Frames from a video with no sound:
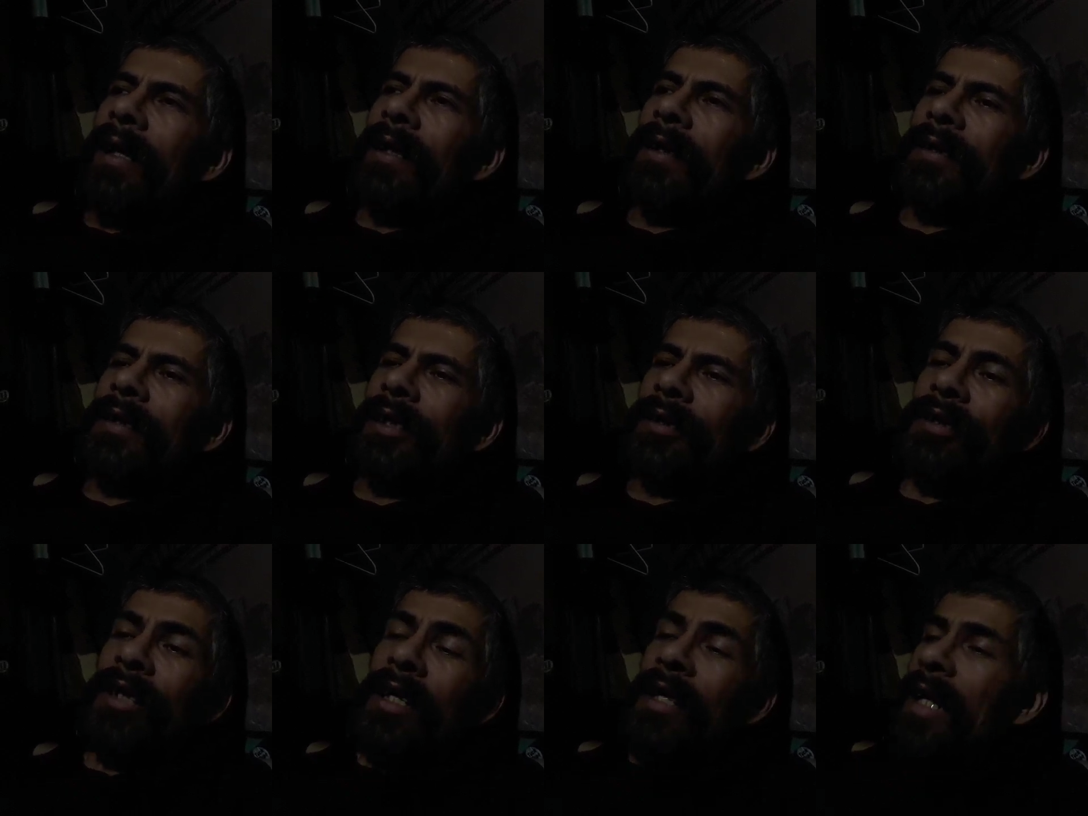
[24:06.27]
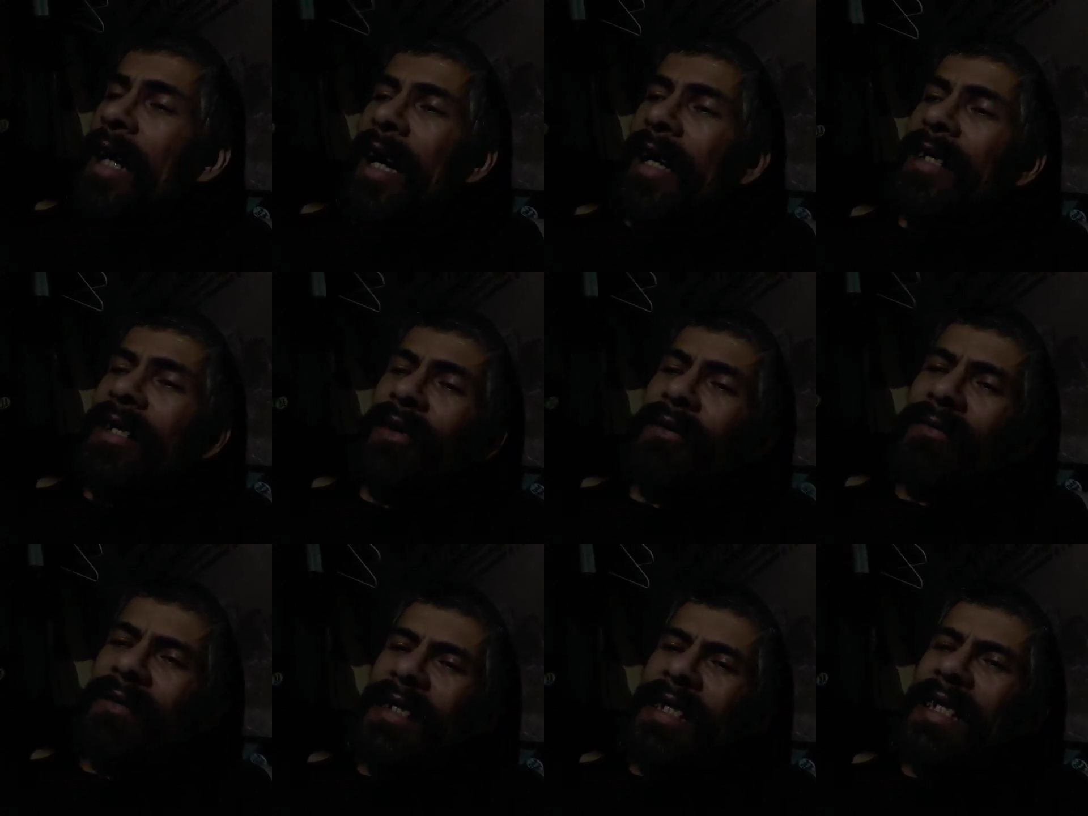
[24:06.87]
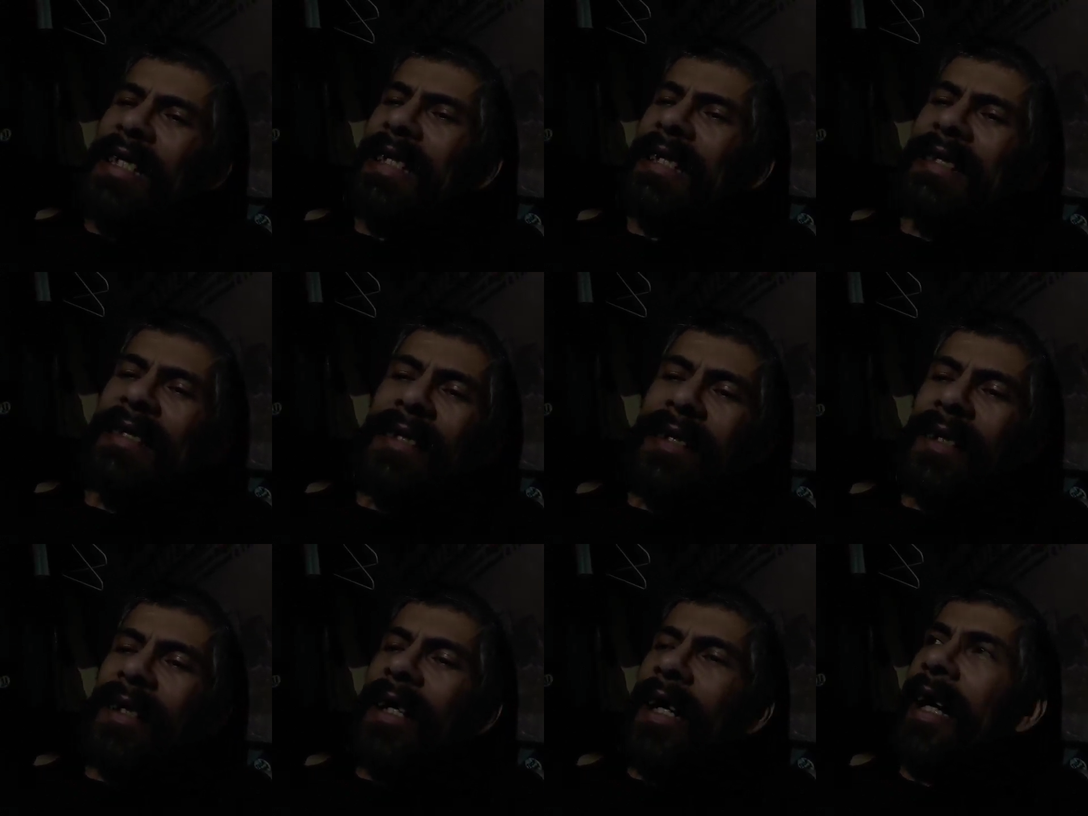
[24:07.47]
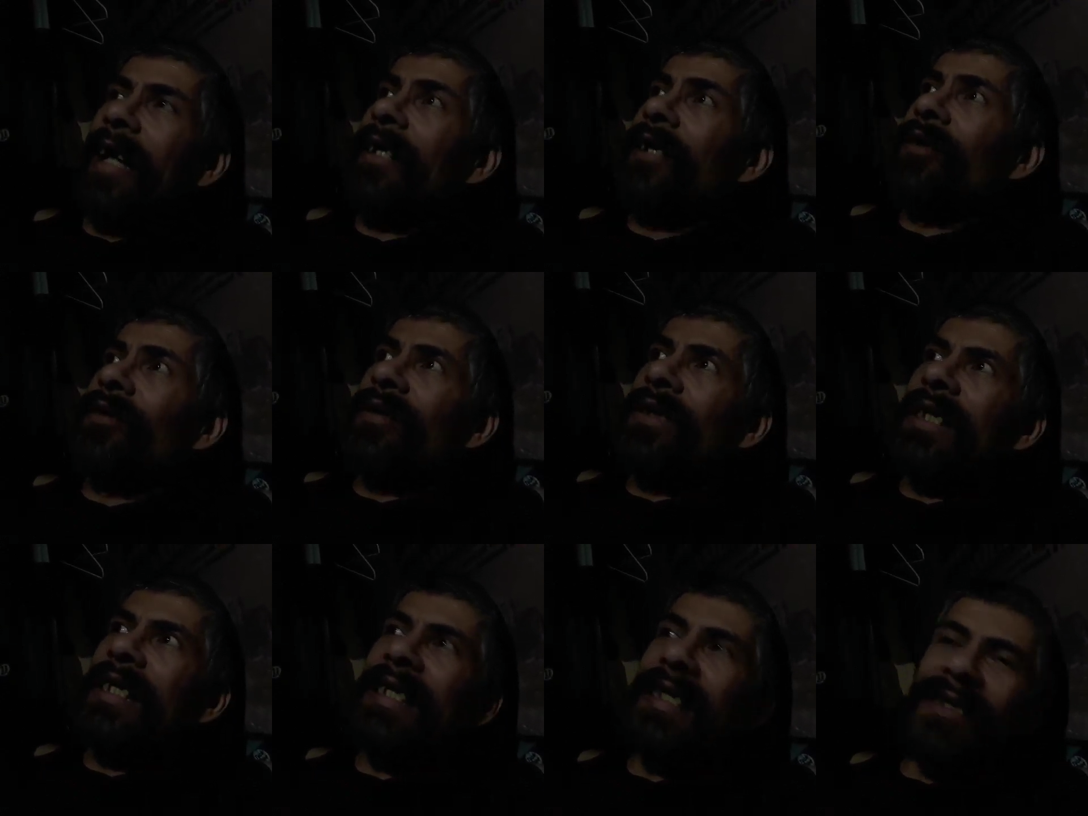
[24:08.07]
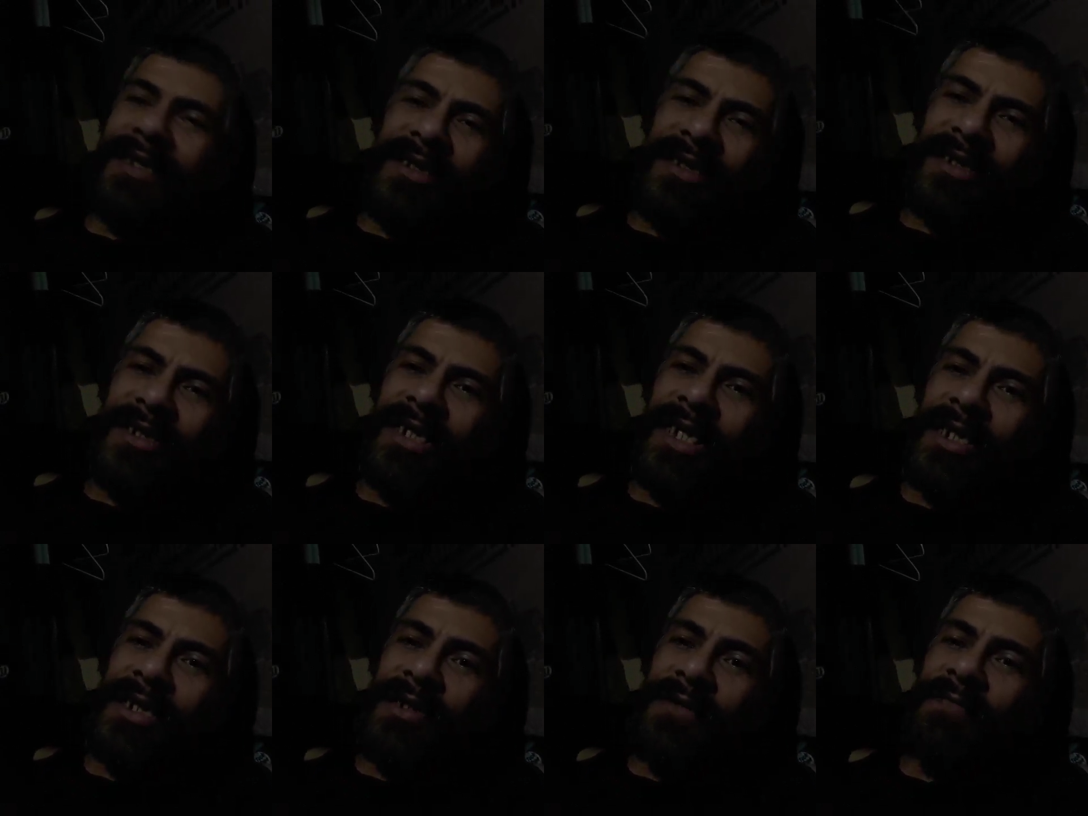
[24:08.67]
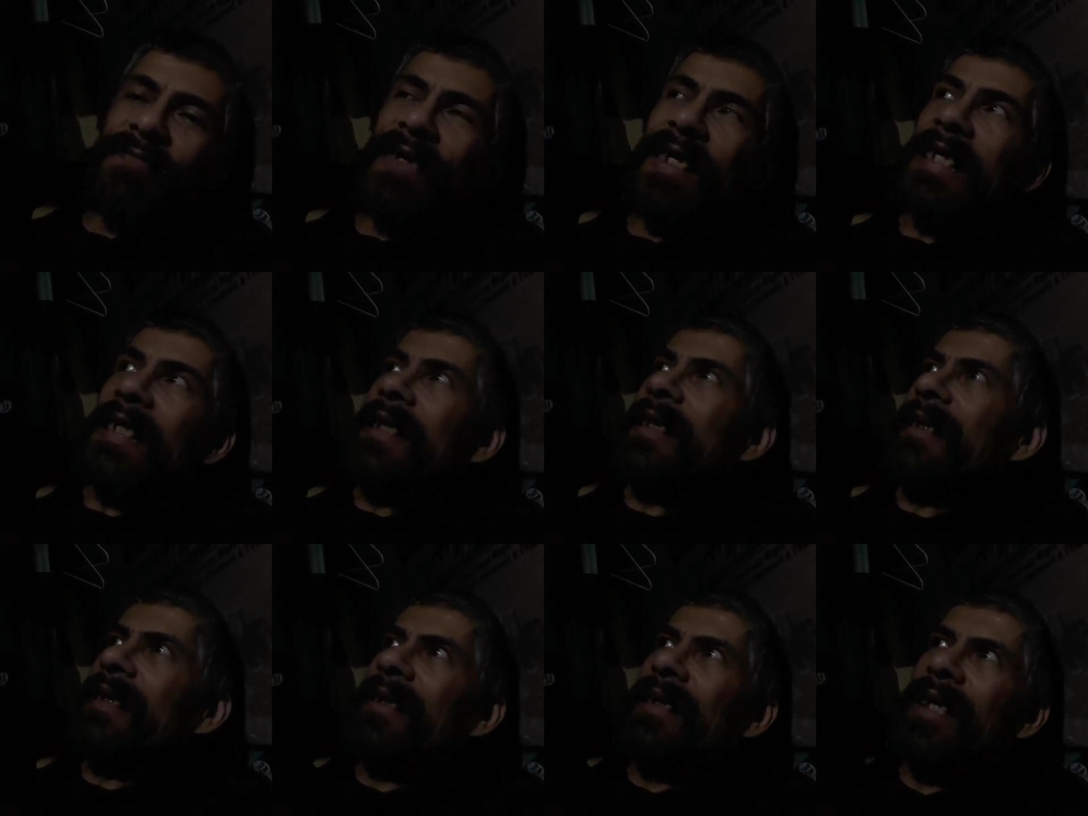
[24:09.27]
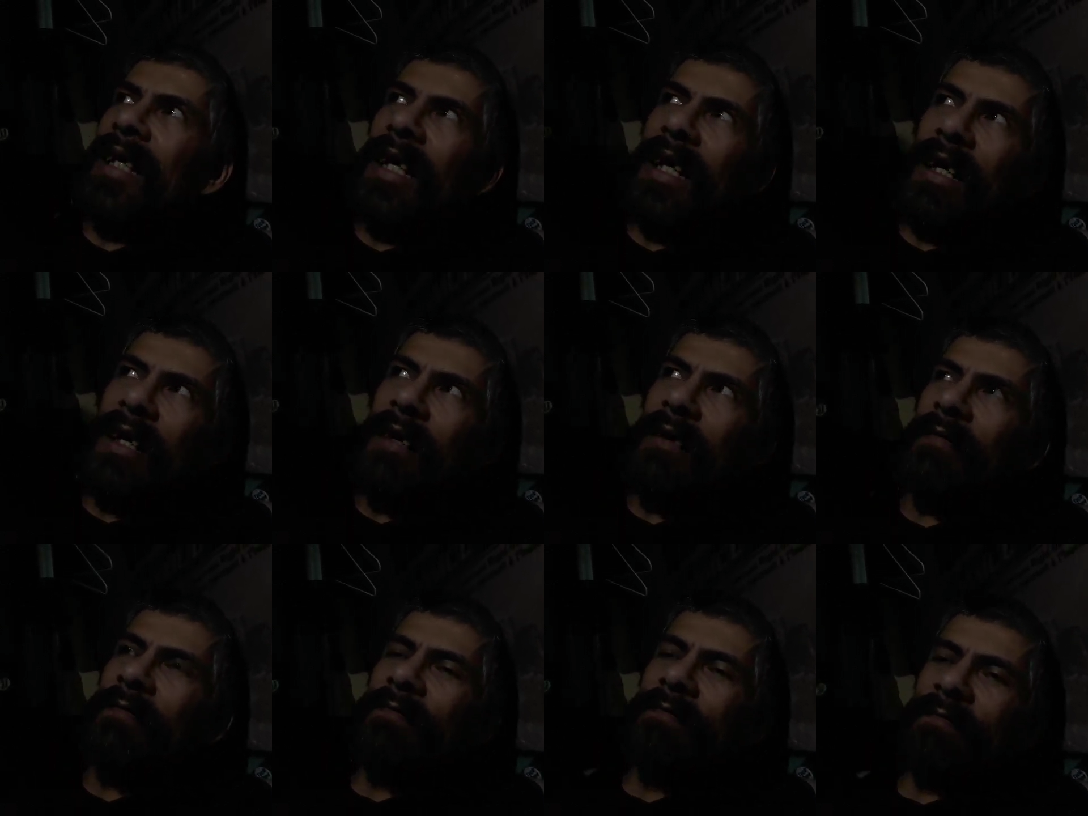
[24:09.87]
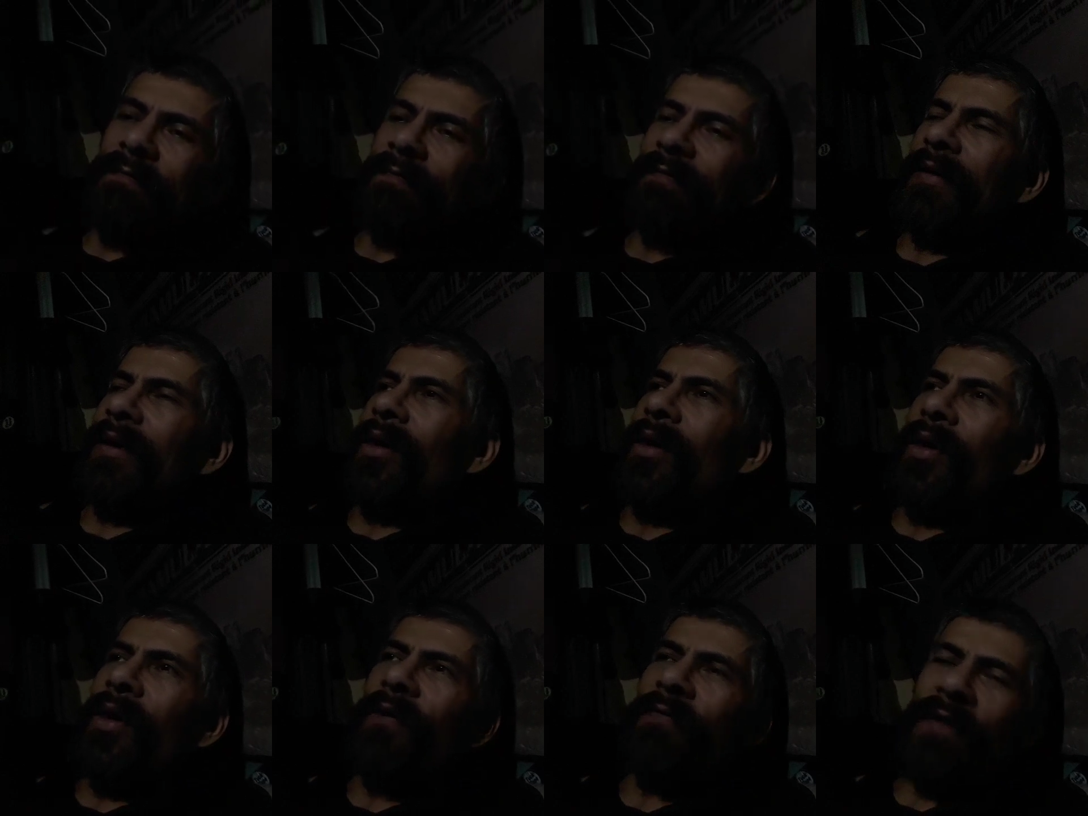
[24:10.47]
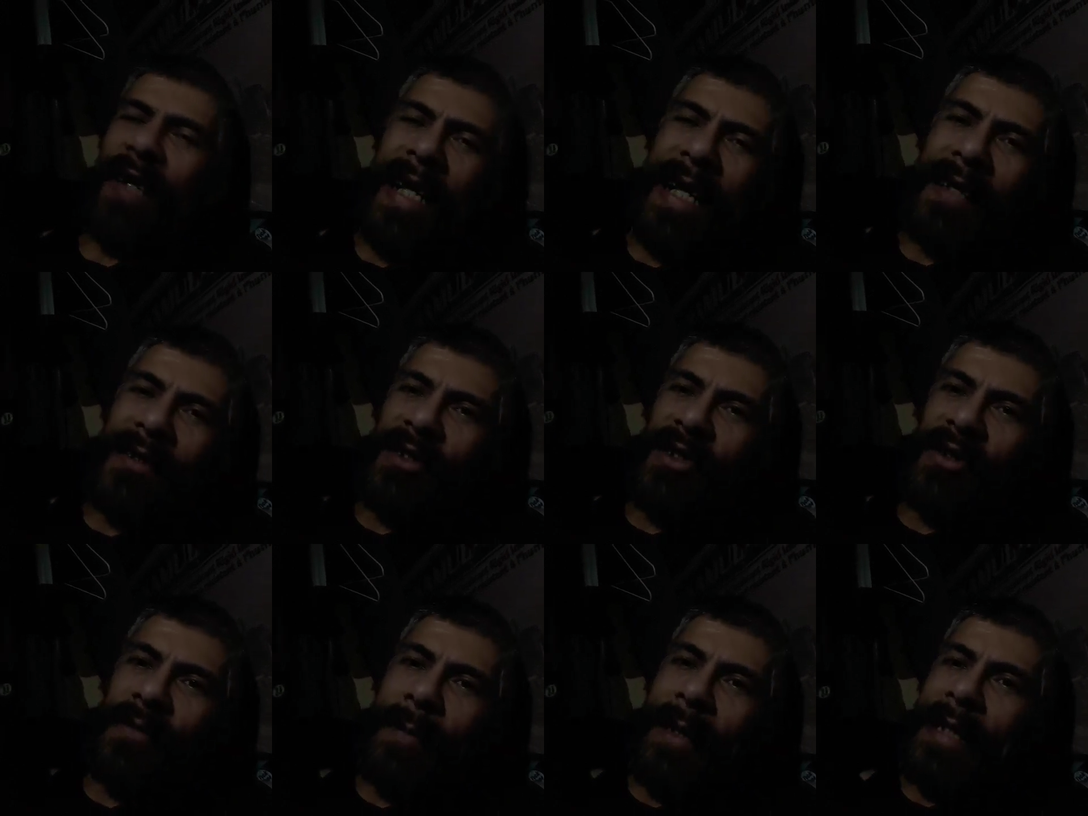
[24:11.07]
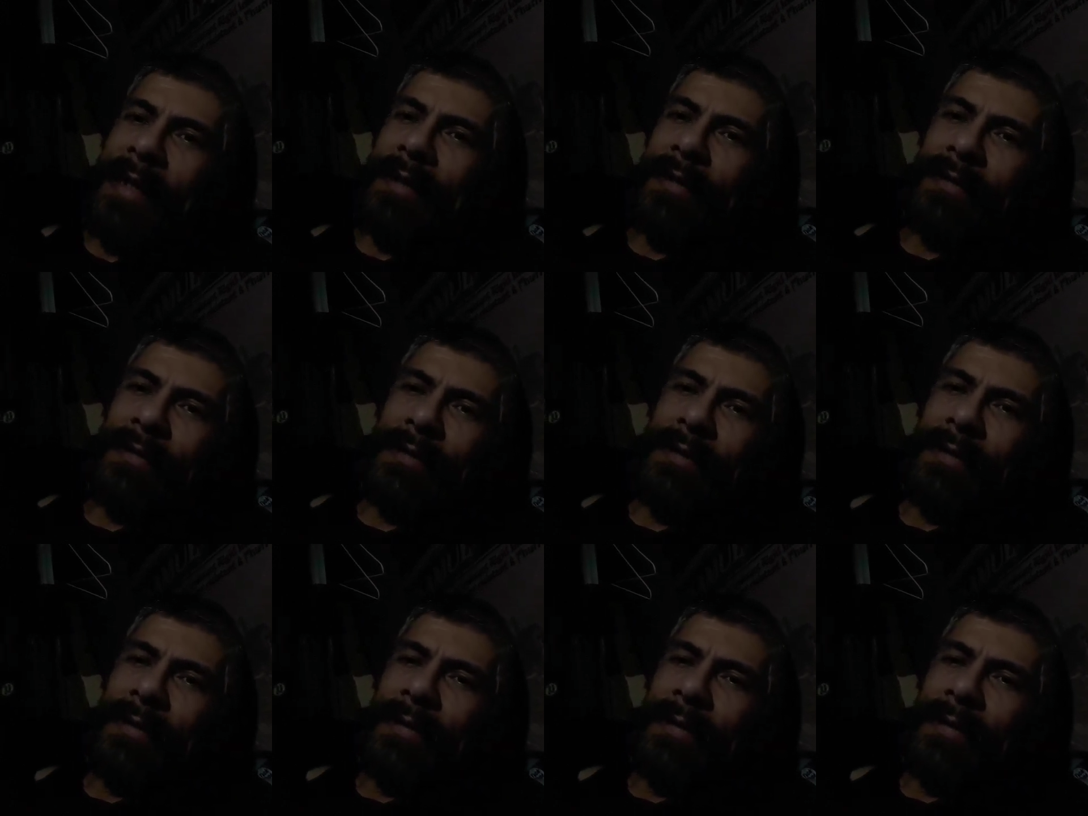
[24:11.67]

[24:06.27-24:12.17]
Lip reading: because I don't need 6 feet of overhead space